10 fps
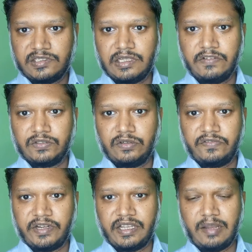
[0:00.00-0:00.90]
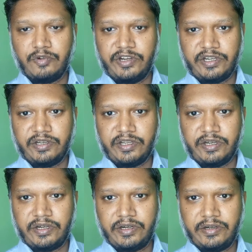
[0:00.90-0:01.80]
Salvatore Ferragamo written
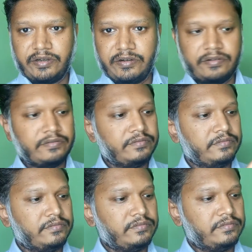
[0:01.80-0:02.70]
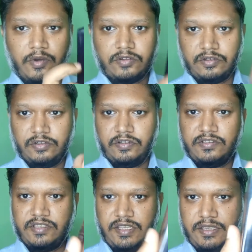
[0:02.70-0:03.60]
here. The bottle, you can
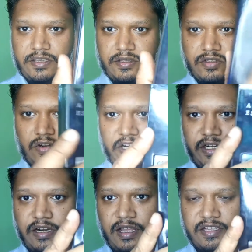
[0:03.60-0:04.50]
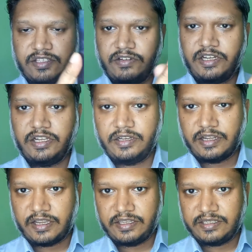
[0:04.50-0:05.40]
see solid glass, really
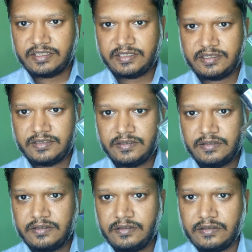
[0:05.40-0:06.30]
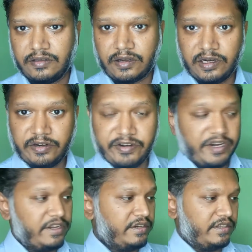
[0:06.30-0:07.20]
nice. The color
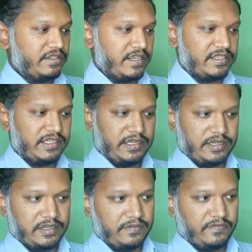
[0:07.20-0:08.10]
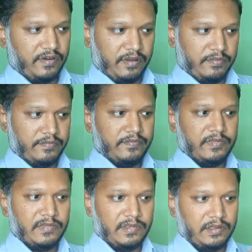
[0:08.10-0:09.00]
gradient is excellent, from
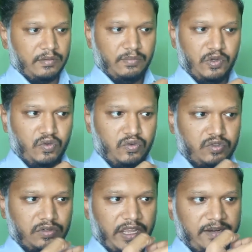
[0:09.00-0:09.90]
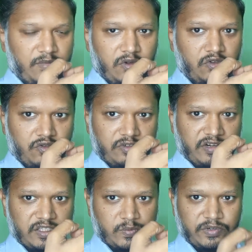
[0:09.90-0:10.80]
blue to light blue to
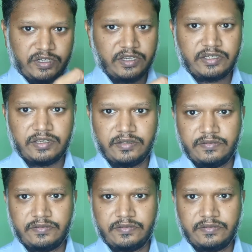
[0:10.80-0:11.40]
transparent.